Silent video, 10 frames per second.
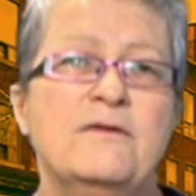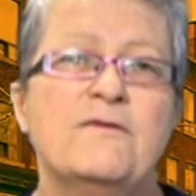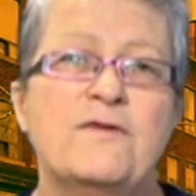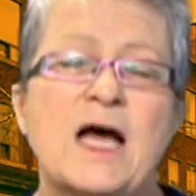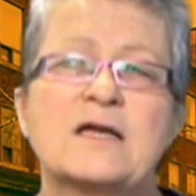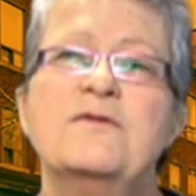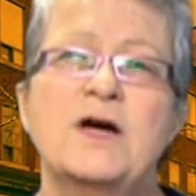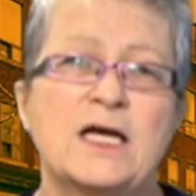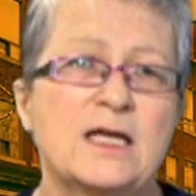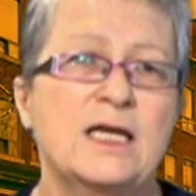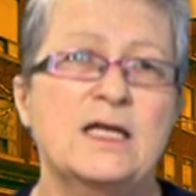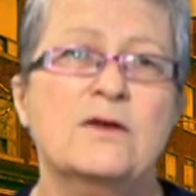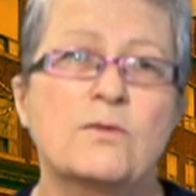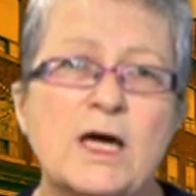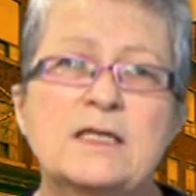in fact violating
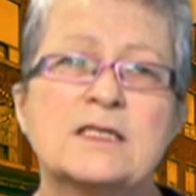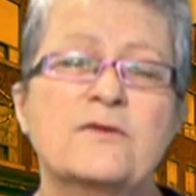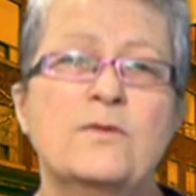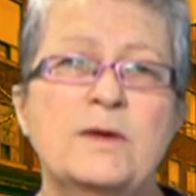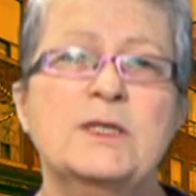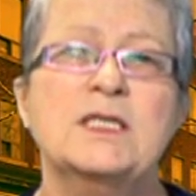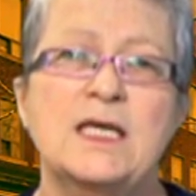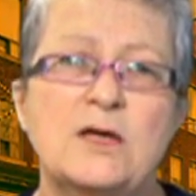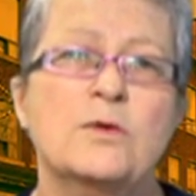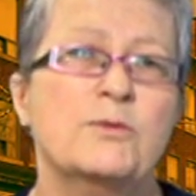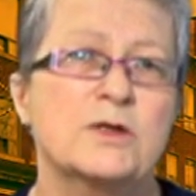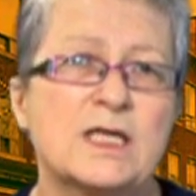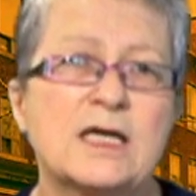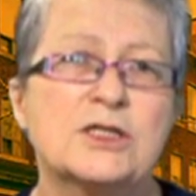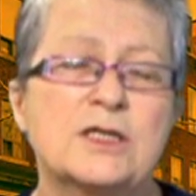the rights of women to equal
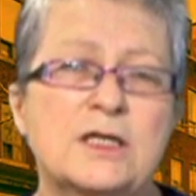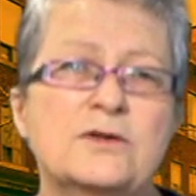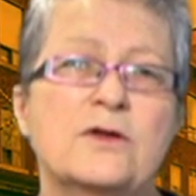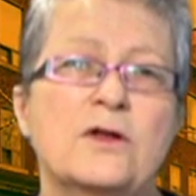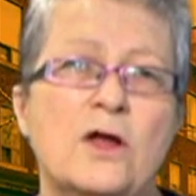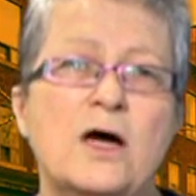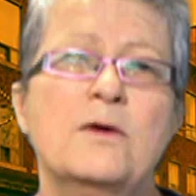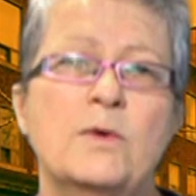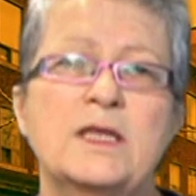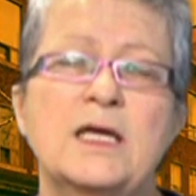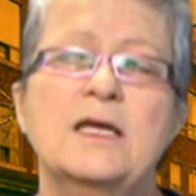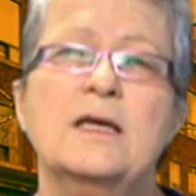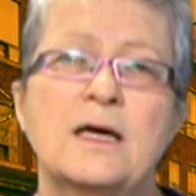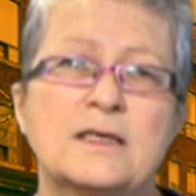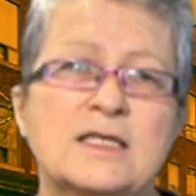protection under the law when
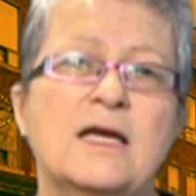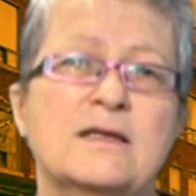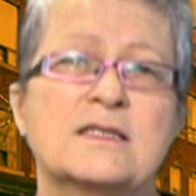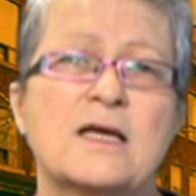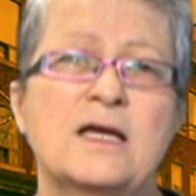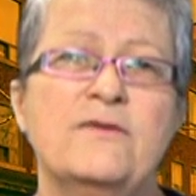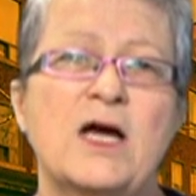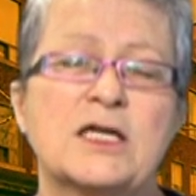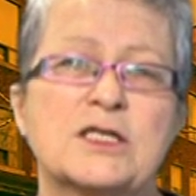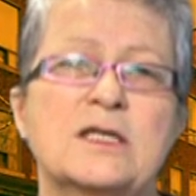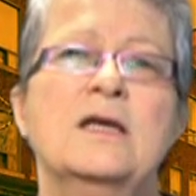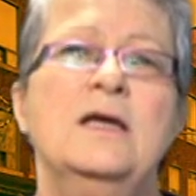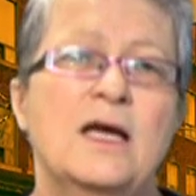they uh, take this kind of action,